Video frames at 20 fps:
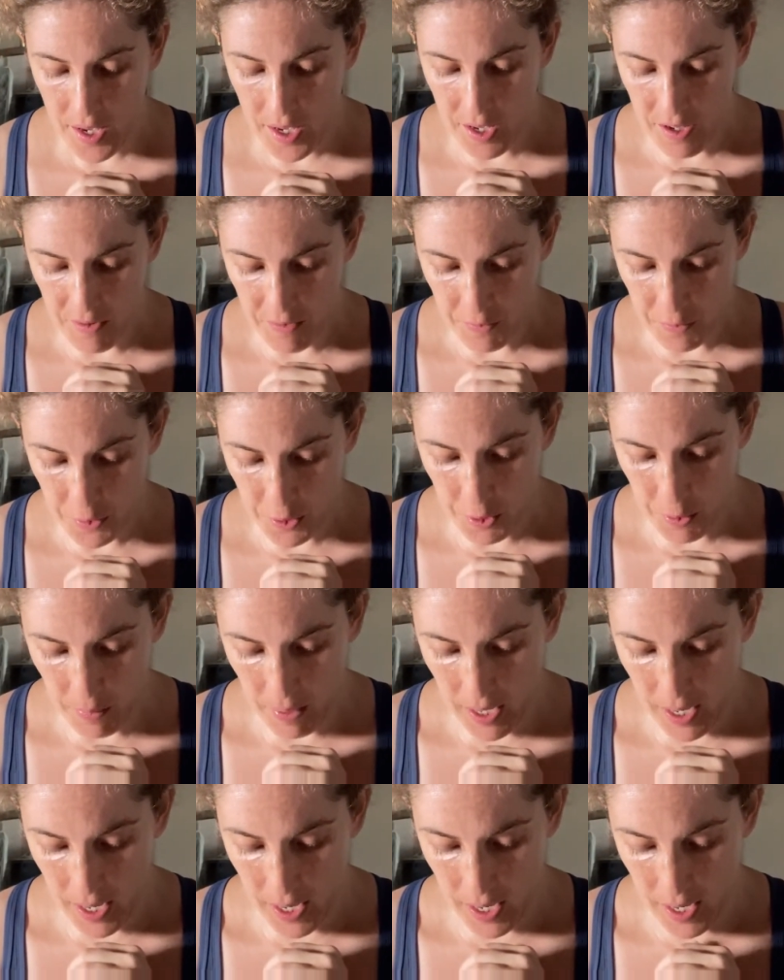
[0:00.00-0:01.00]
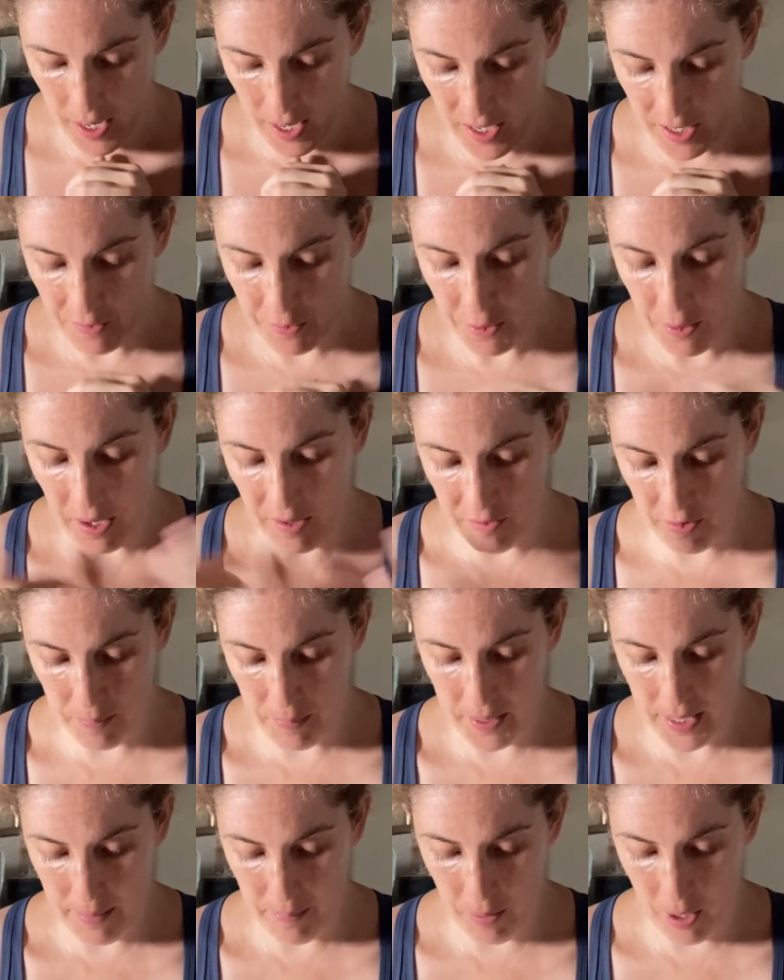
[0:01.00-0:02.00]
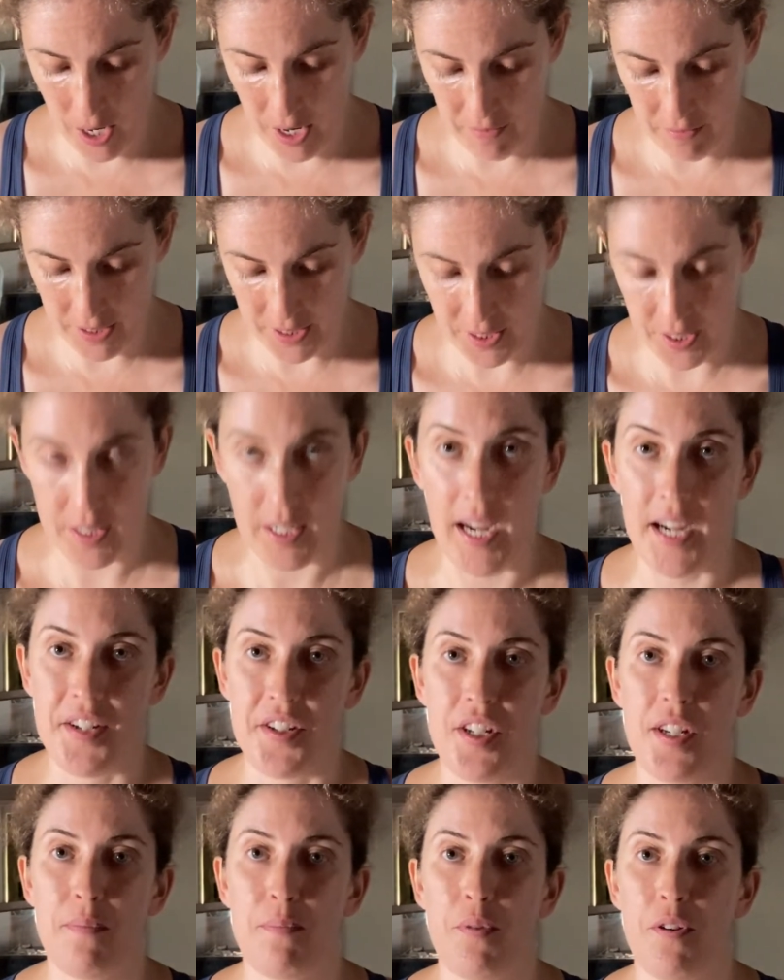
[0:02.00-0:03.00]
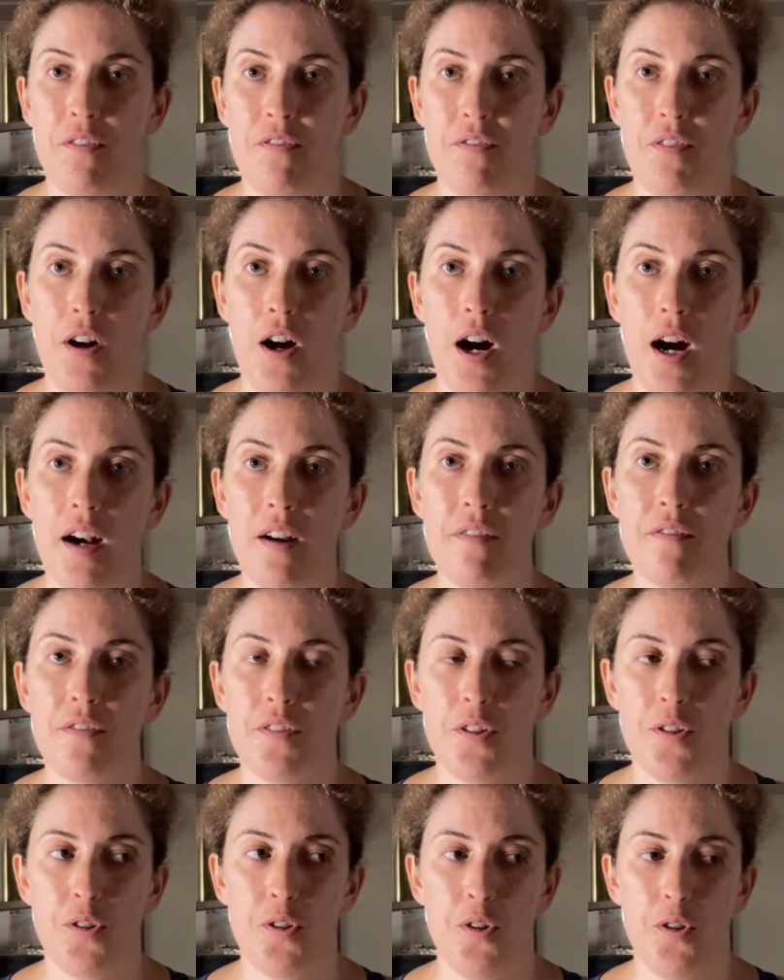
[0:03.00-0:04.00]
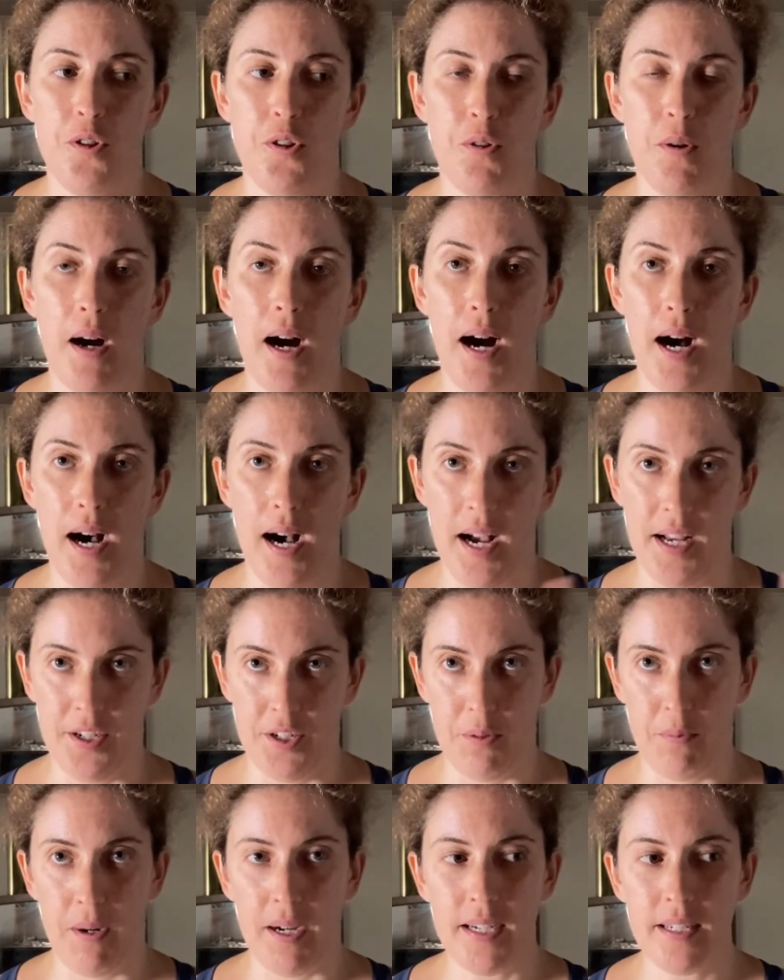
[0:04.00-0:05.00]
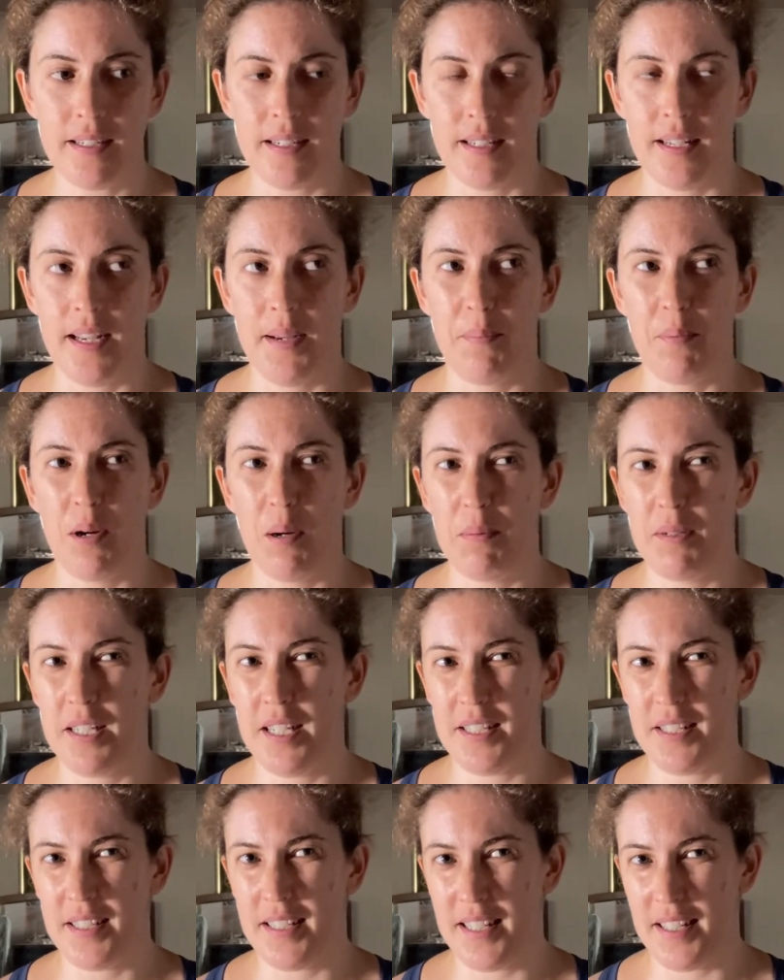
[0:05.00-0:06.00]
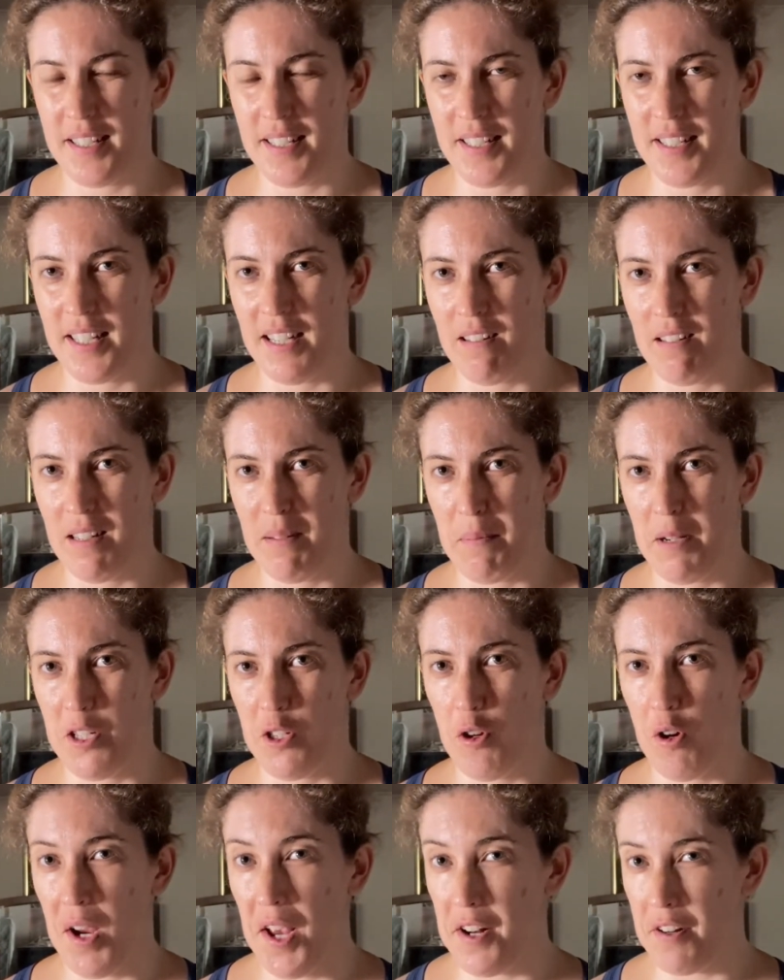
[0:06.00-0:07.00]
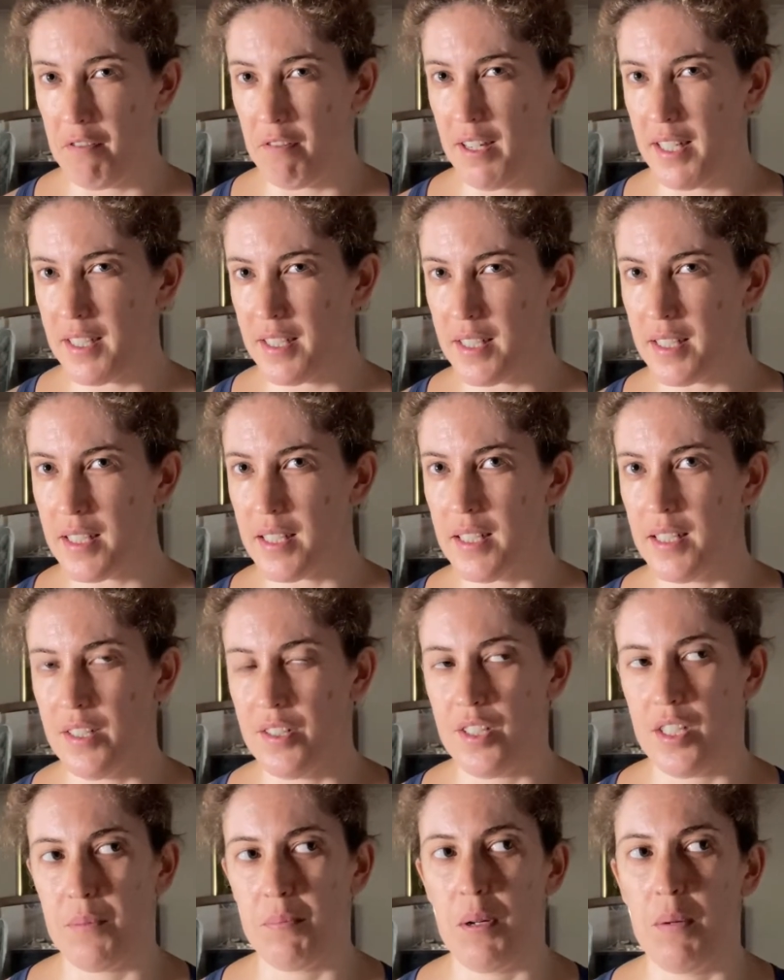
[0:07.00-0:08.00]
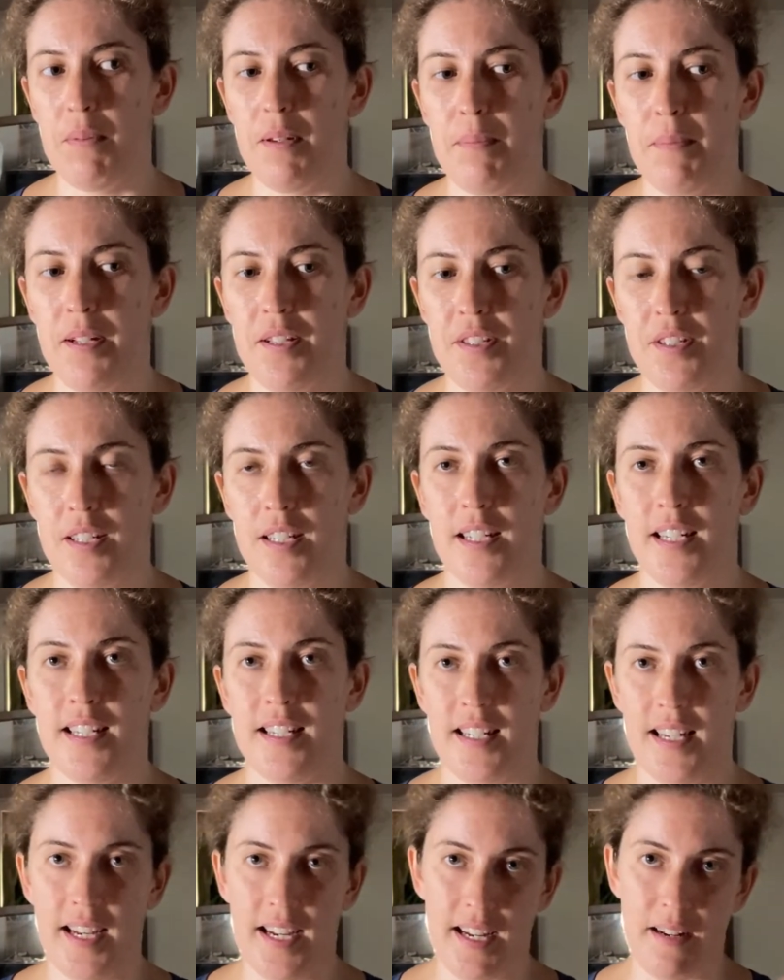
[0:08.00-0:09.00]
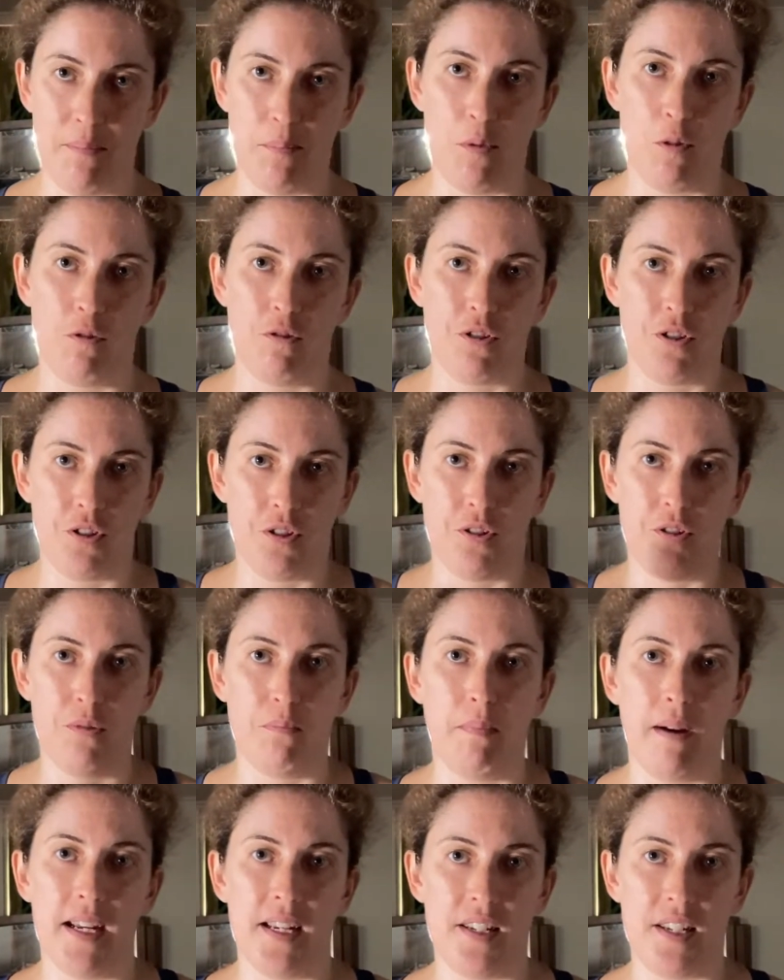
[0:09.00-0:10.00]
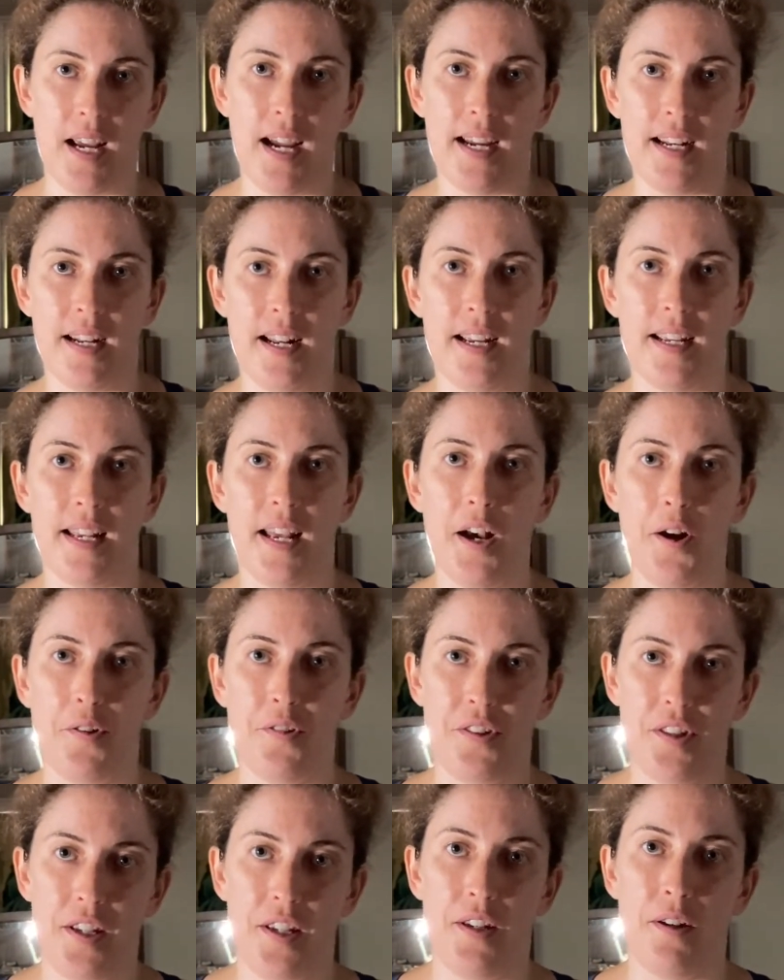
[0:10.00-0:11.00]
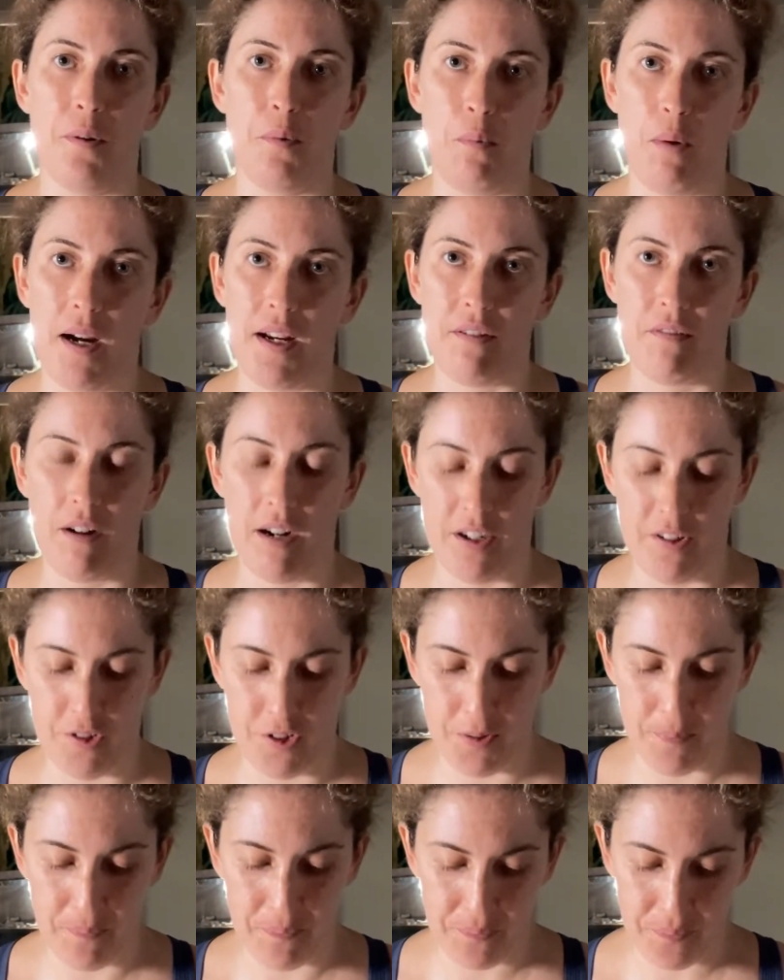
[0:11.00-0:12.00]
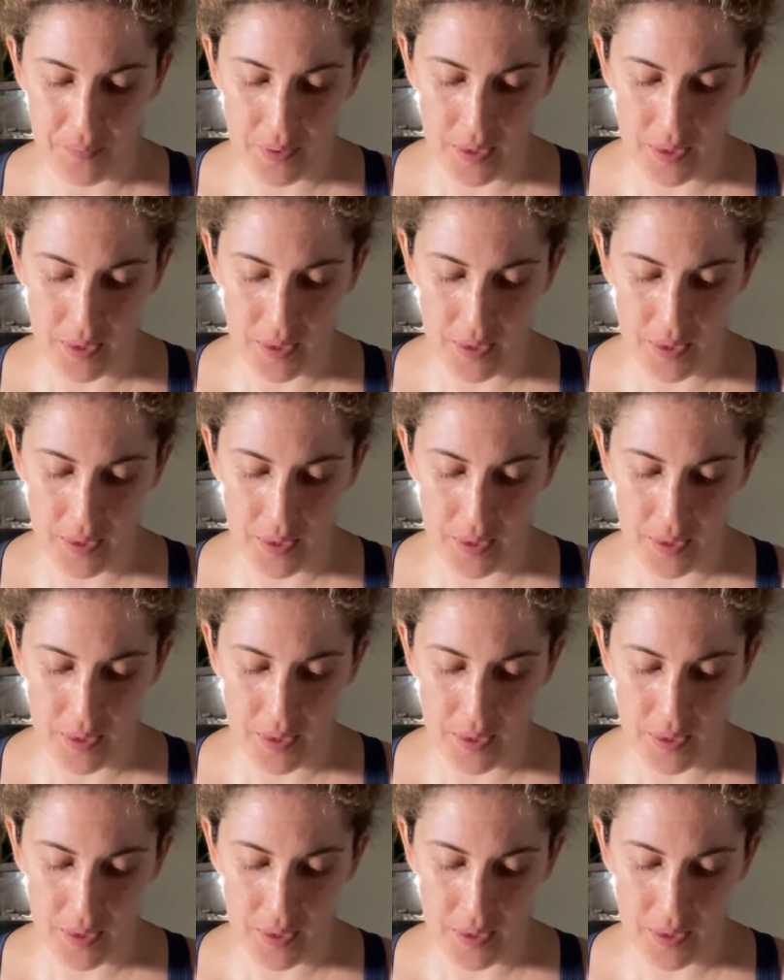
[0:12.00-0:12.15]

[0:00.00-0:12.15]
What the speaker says: If you have a BMI of less than 18.5, you are underweight. It probably doesn't necessarily mean you're anorexic. It just probably means that you need to eat more to maintain a healthy weight range.